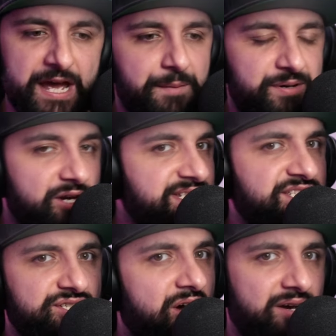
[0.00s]
Because
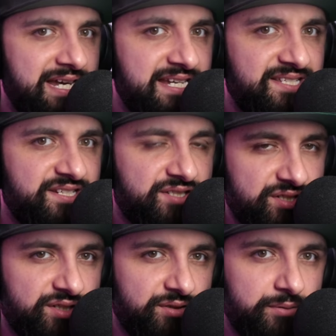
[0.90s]
it's not easy to
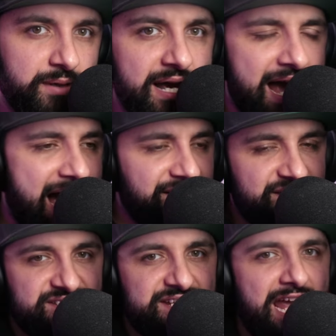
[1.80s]
do. And
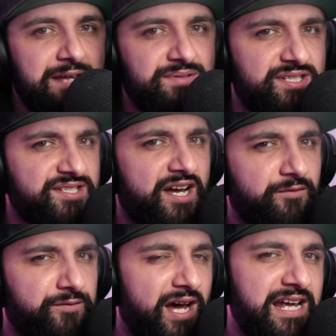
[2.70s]
this game's design
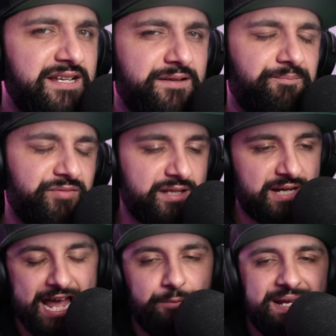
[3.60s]
flies,
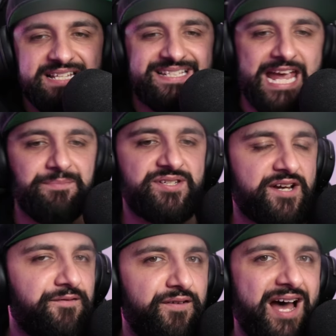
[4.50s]
Hellblade's game
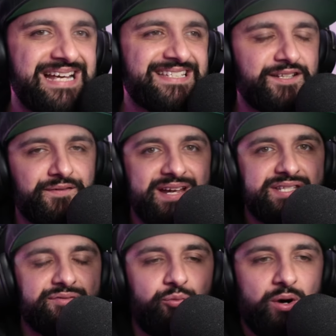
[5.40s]
design flies in the
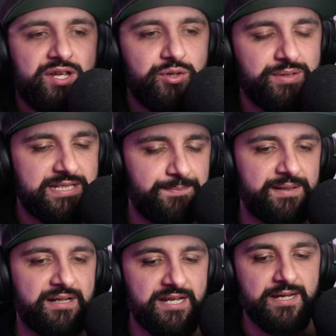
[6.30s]
face of what you would
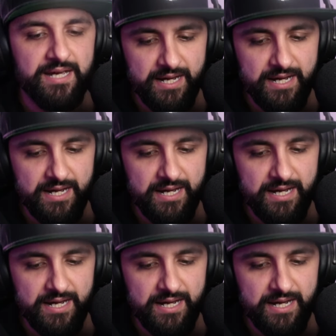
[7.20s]
typically